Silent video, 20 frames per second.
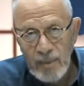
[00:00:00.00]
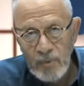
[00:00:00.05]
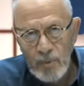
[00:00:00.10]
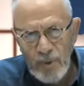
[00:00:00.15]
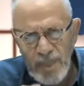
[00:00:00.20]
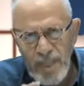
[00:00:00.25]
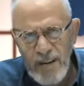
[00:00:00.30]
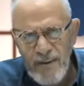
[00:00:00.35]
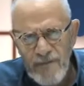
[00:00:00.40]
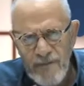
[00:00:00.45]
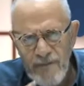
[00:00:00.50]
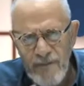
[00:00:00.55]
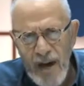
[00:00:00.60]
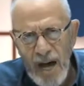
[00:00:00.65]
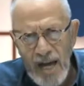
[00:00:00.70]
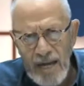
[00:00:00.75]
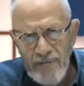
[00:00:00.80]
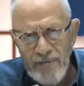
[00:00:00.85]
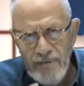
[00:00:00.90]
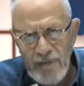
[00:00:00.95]
within
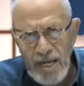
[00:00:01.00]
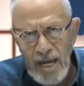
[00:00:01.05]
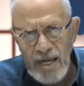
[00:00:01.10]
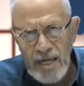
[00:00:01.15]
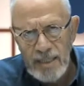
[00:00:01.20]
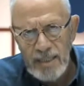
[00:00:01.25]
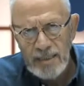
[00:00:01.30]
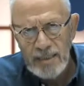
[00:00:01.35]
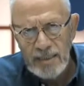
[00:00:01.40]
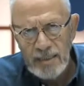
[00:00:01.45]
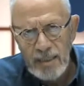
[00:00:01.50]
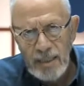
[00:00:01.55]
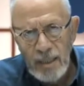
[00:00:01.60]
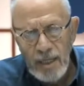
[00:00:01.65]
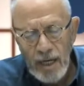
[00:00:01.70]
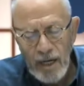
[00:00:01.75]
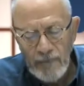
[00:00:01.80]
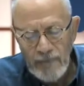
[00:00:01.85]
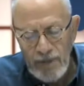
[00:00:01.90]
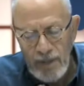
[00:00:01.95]
five days
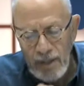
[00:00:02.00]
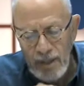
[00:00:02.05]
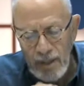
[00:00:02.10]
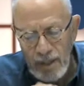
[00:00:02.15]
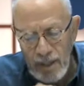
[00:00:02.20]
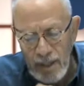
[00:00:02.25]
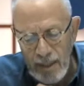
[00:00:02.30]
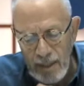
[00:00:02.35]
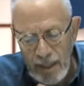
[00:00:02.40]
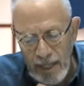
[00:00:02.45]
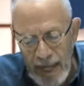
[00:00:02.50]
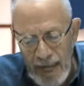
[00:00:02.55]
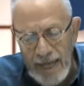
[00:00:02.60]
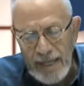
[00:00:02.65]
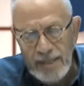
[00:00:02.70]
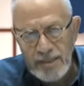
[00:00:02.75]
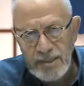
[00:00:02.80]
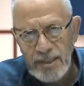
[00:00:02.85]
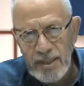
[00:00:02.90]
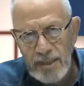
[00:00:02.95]
of their
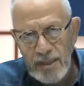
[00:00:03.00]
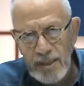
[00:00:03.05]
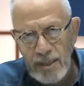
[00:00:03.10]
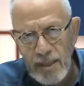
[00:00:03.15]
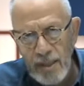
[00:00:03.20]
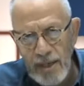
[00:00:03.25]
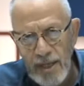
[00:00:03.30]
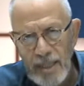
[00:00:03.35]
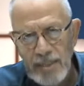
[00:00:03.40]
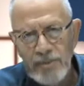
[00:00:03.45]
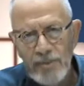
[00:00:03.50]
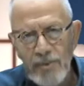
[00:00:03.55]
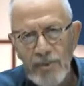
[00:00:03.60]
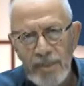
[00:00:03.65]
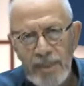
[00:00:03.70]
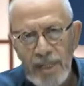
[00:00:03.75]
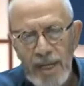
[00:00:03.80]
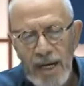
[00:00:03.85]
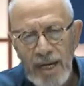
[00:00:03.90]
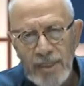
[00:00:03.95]
accident and they're
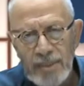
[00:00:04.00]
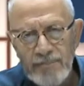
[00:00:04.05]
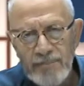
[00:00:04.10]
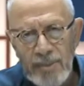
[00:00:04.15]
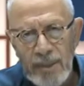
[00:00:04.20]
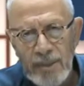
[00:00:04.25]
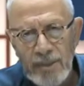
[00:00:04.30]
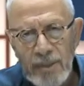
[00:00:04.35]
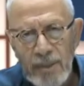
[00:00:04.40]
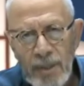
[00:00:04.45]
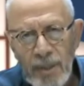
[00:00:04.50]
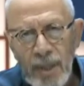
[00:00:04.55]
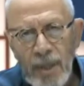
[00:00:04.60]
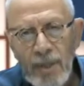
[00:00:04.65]
entering the hospital,